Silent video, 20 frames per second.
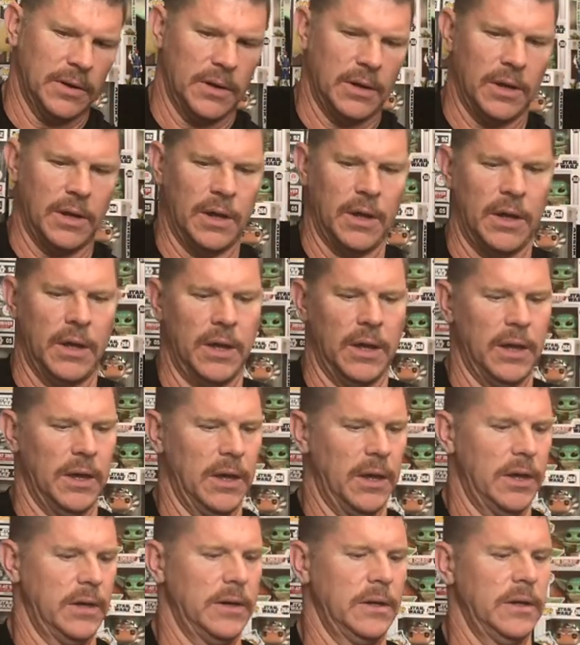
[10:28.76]

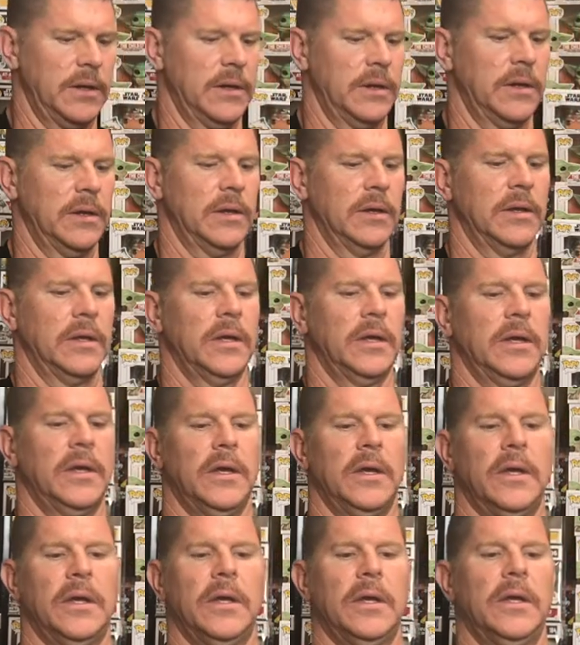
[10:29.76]
And
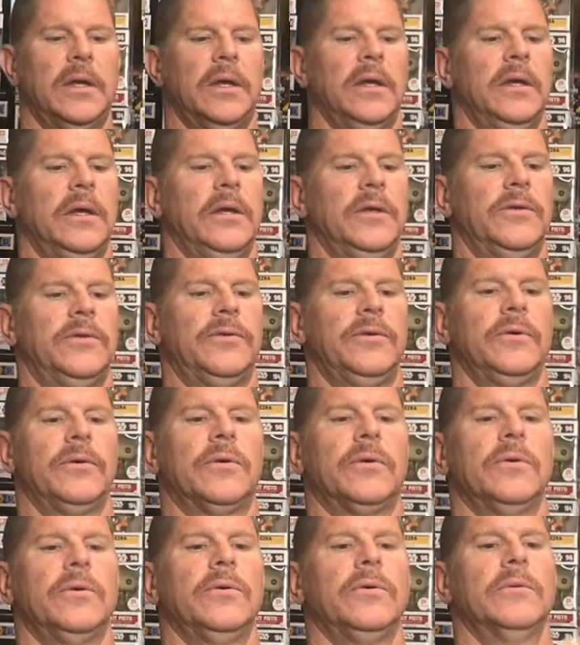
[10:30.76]

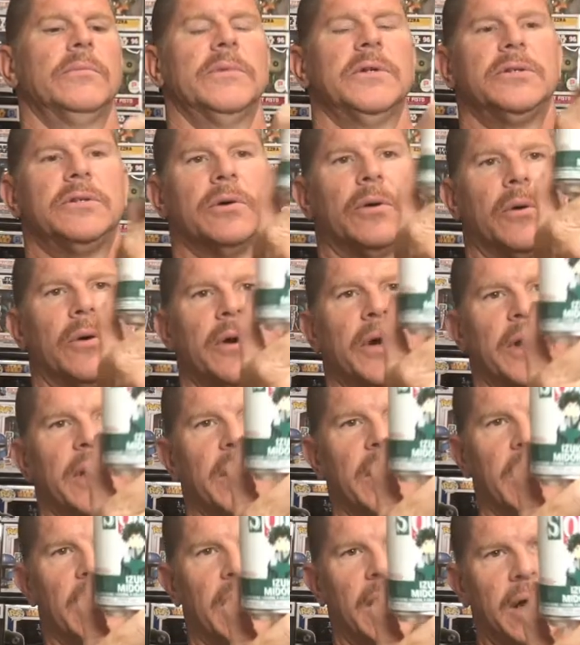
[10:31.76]
Izuku
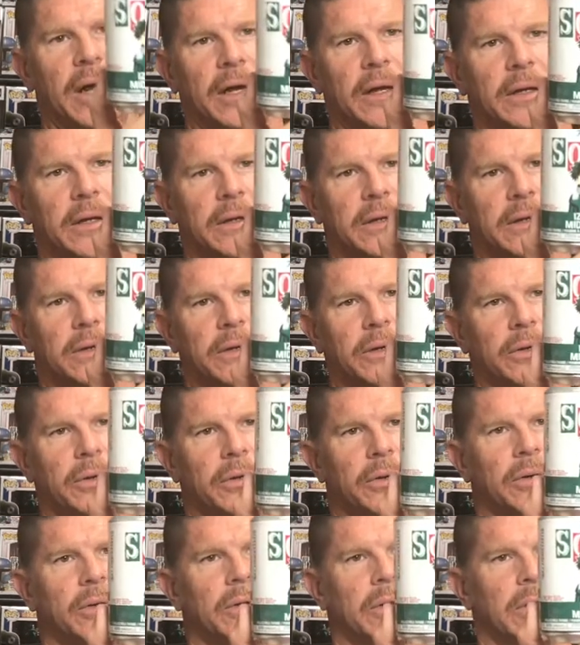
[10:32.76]
Midoriya.
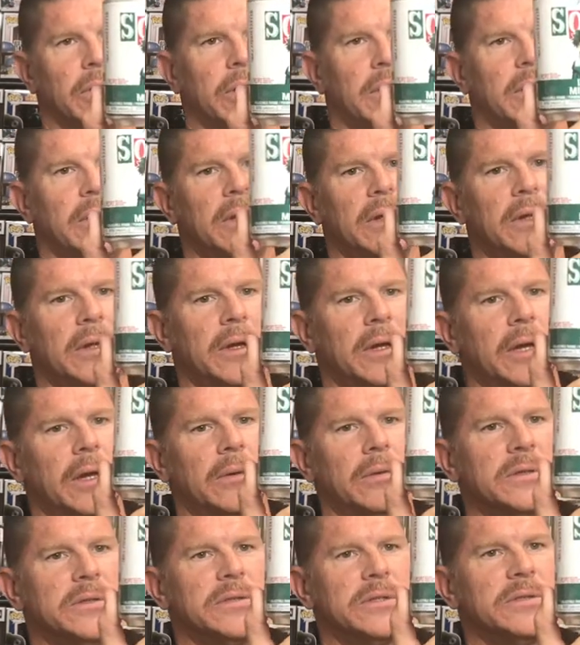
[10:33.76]
Cool. I
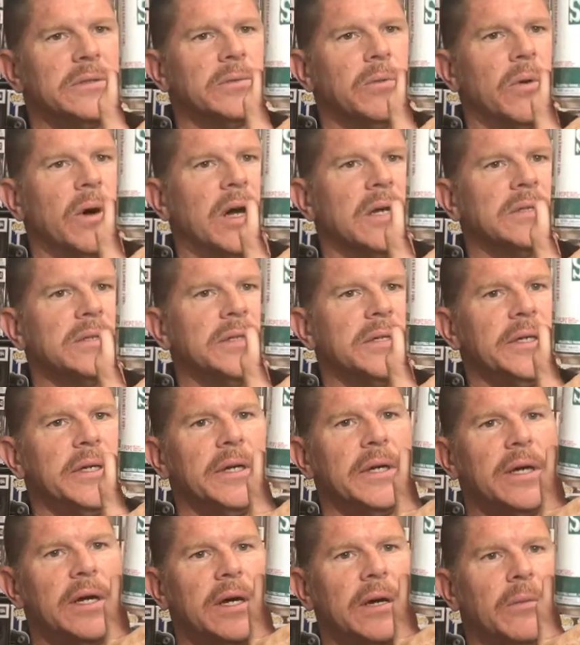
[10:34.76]
was just
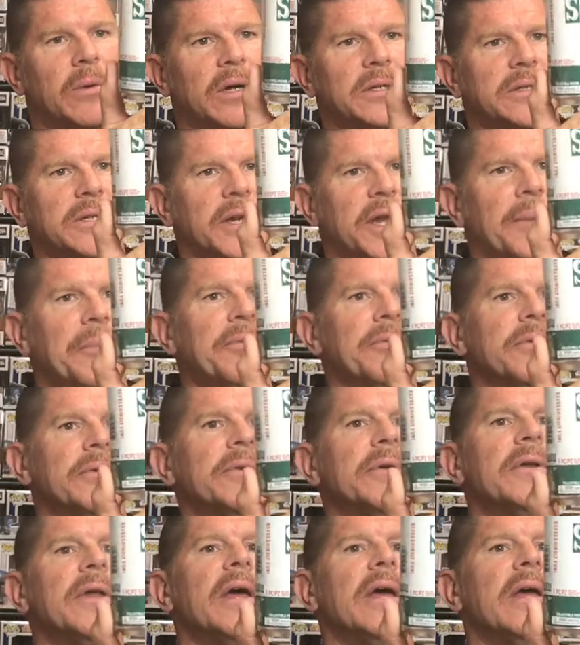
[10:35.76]
watching an episode
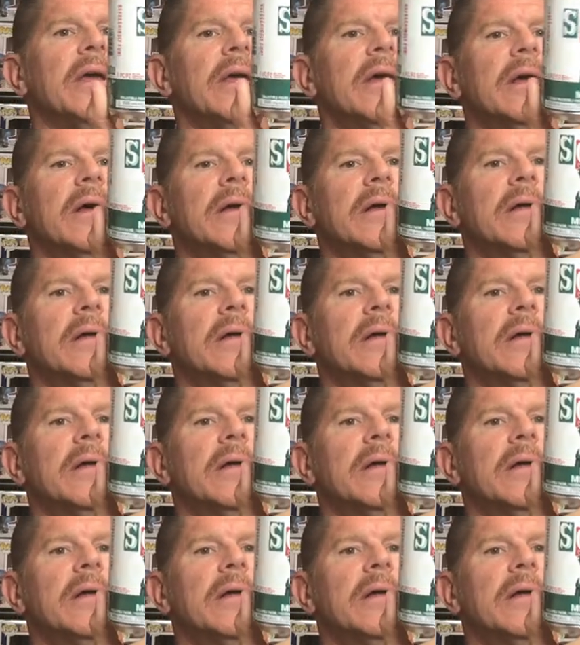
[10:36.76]
today